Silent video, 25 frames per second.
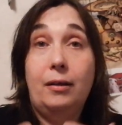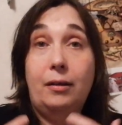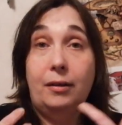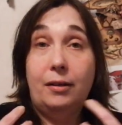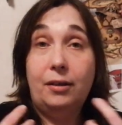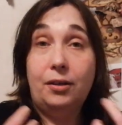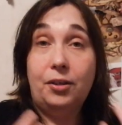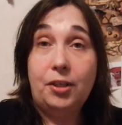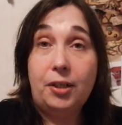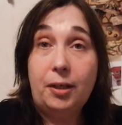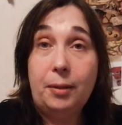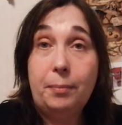
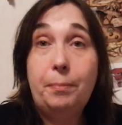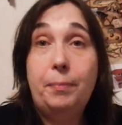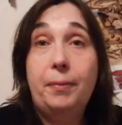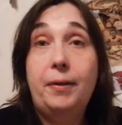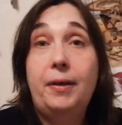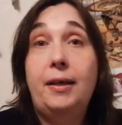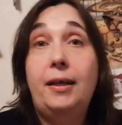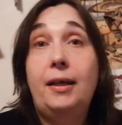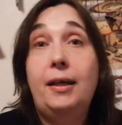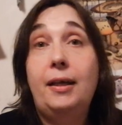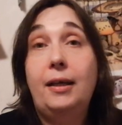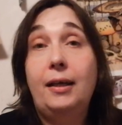the
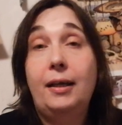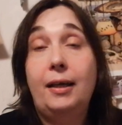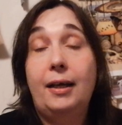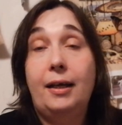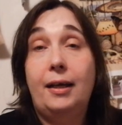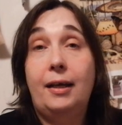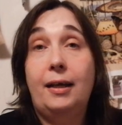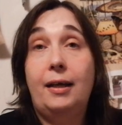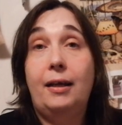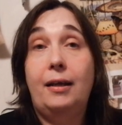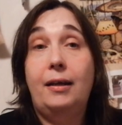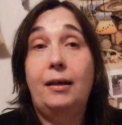shipping
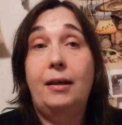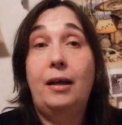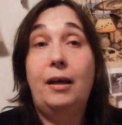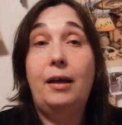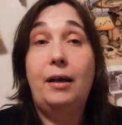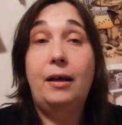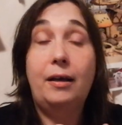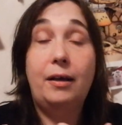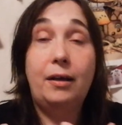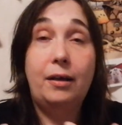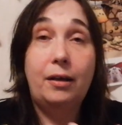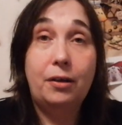and
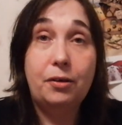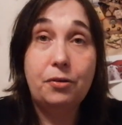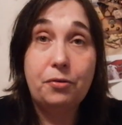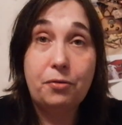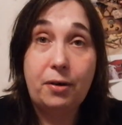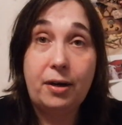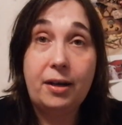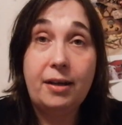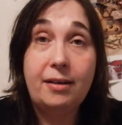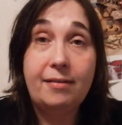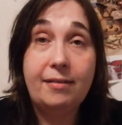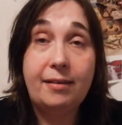
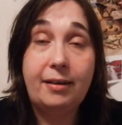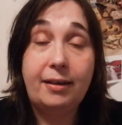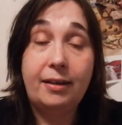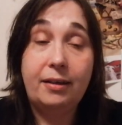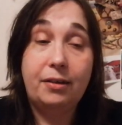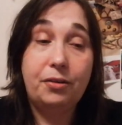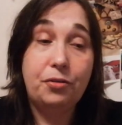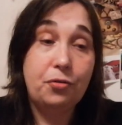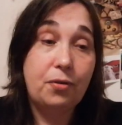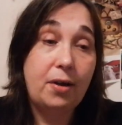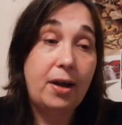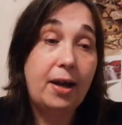tracing
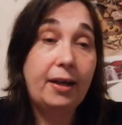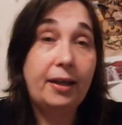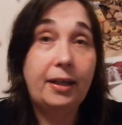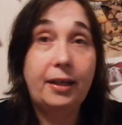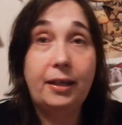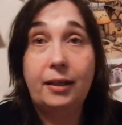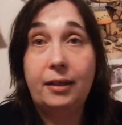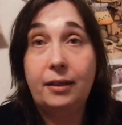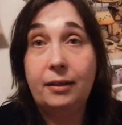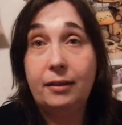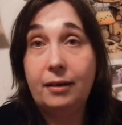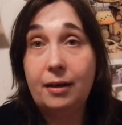and
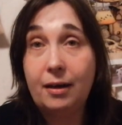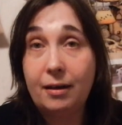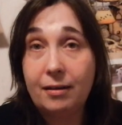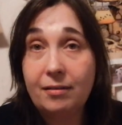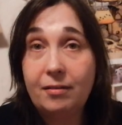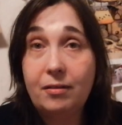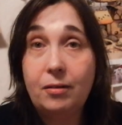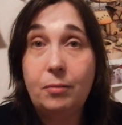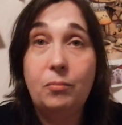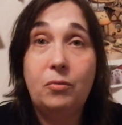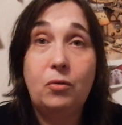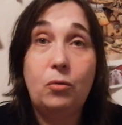tracking and
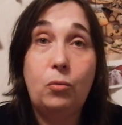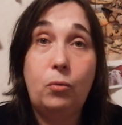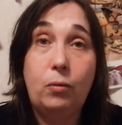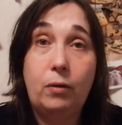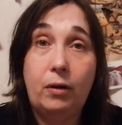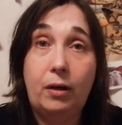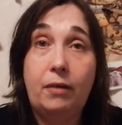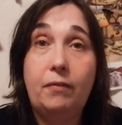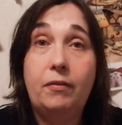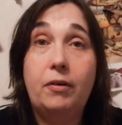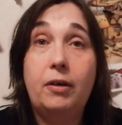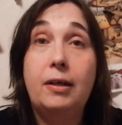customs and
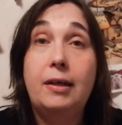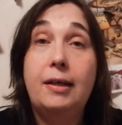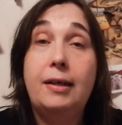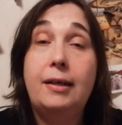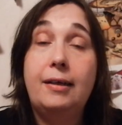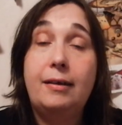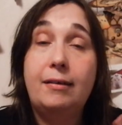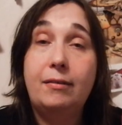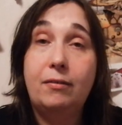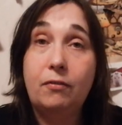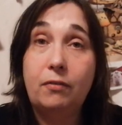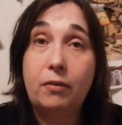whatever,
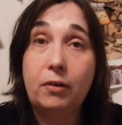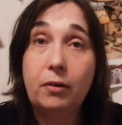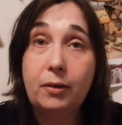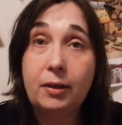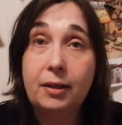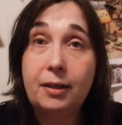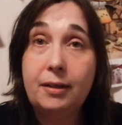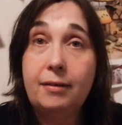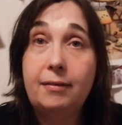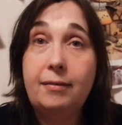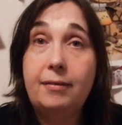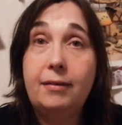it's very
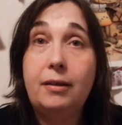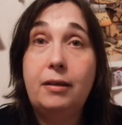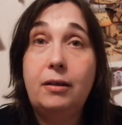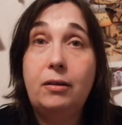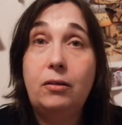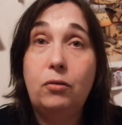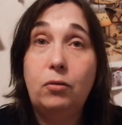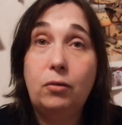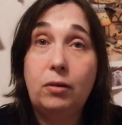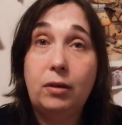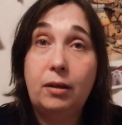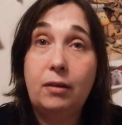easy
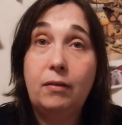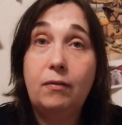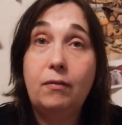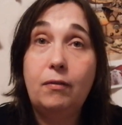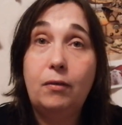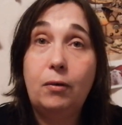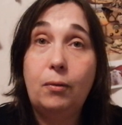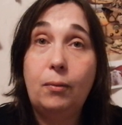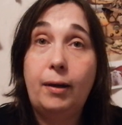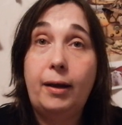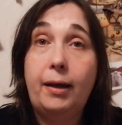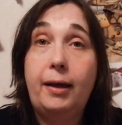to give
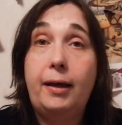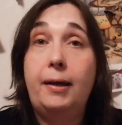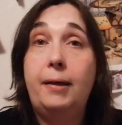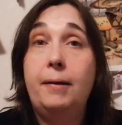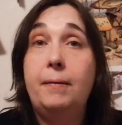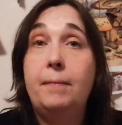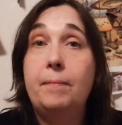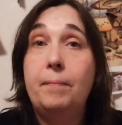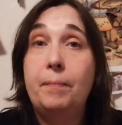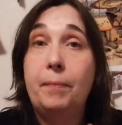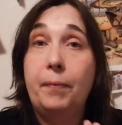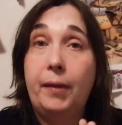away
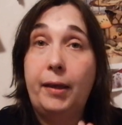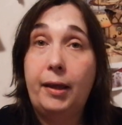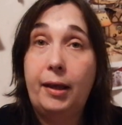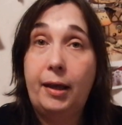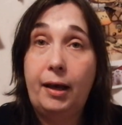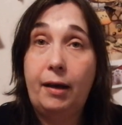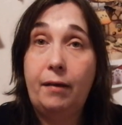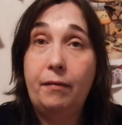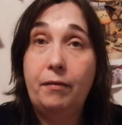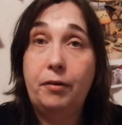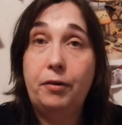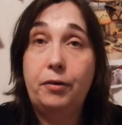
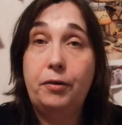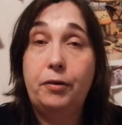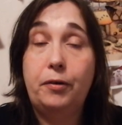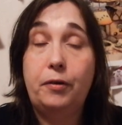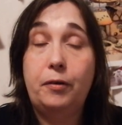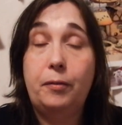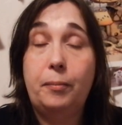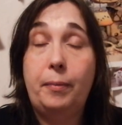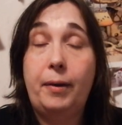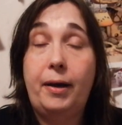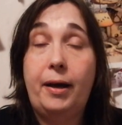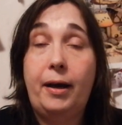Heaven and
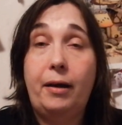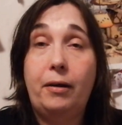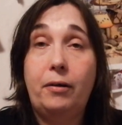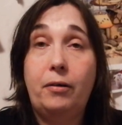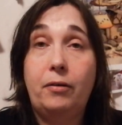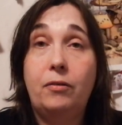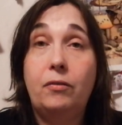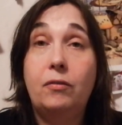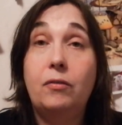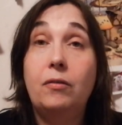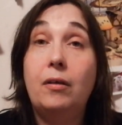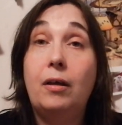Earth
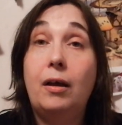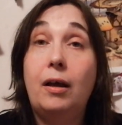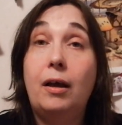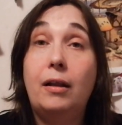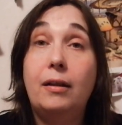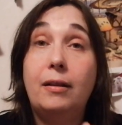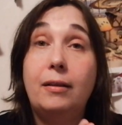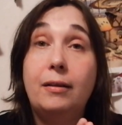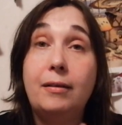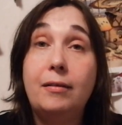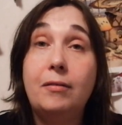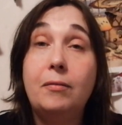patterns,
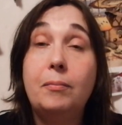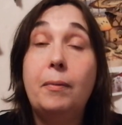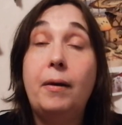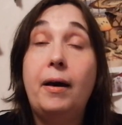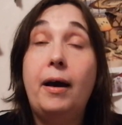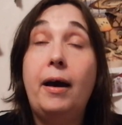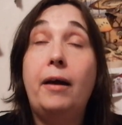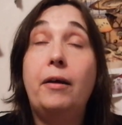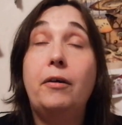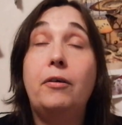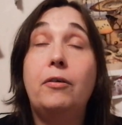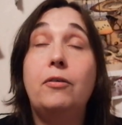and these
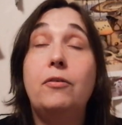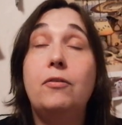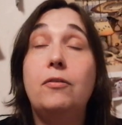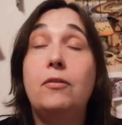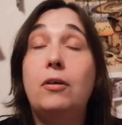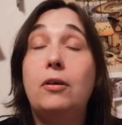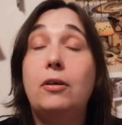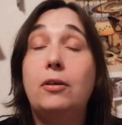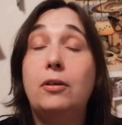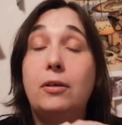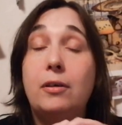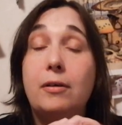patterns
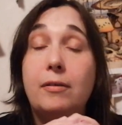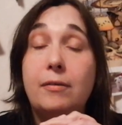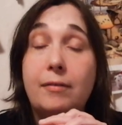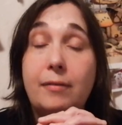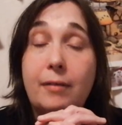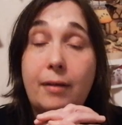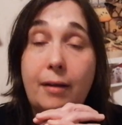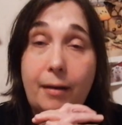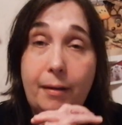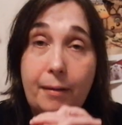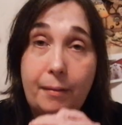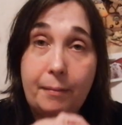are
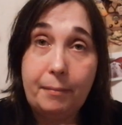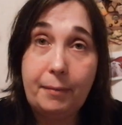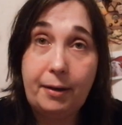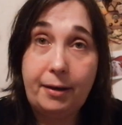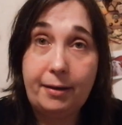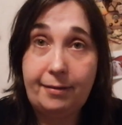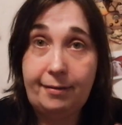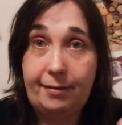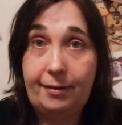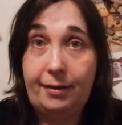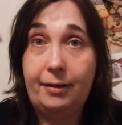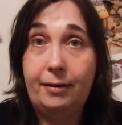just
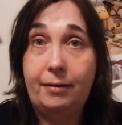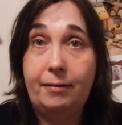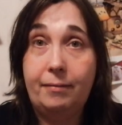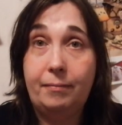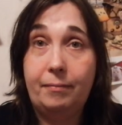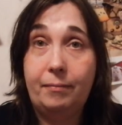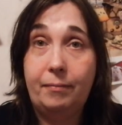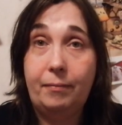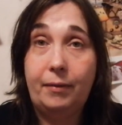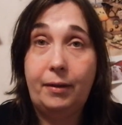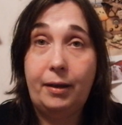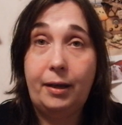amazing.
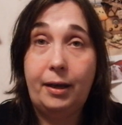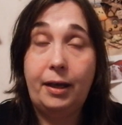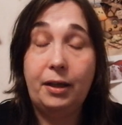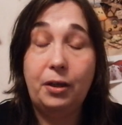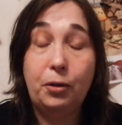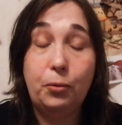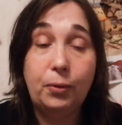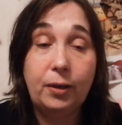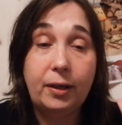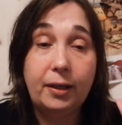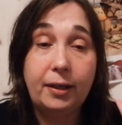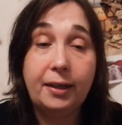And
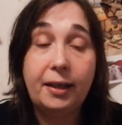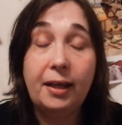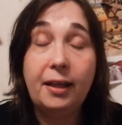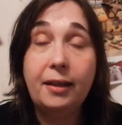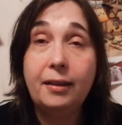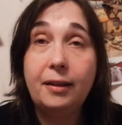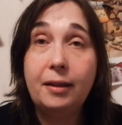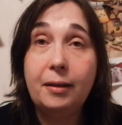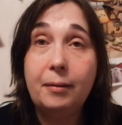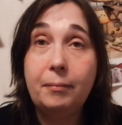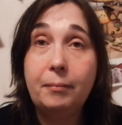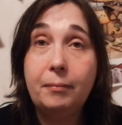you can
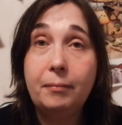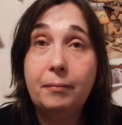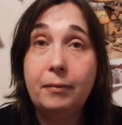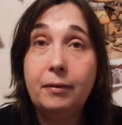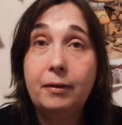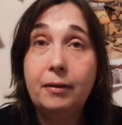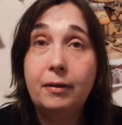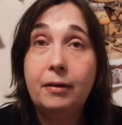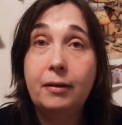get them